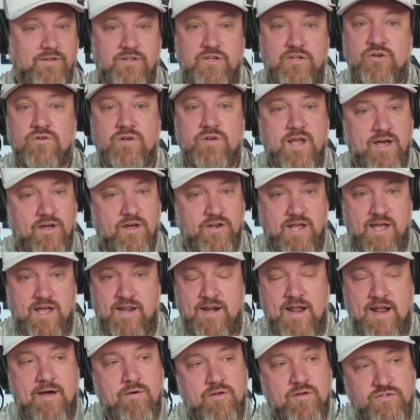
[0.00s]
You nailed it.
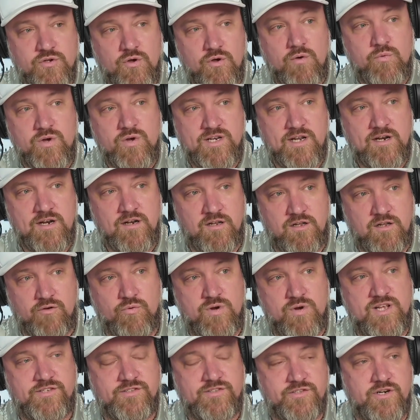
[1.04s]
Now, so we did a little
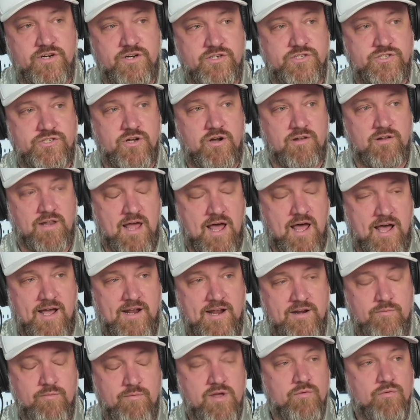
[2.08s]
research online,
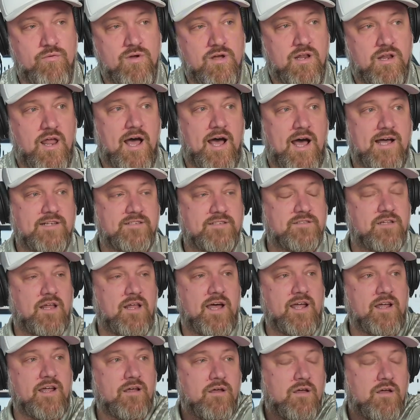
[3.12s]
and we realized,
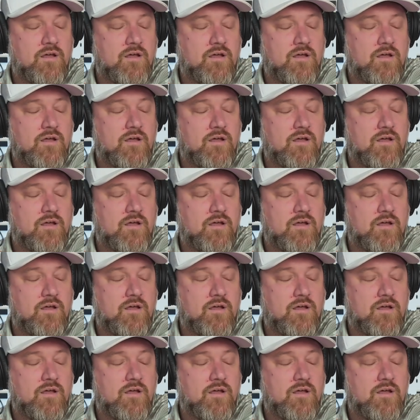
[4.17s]
like,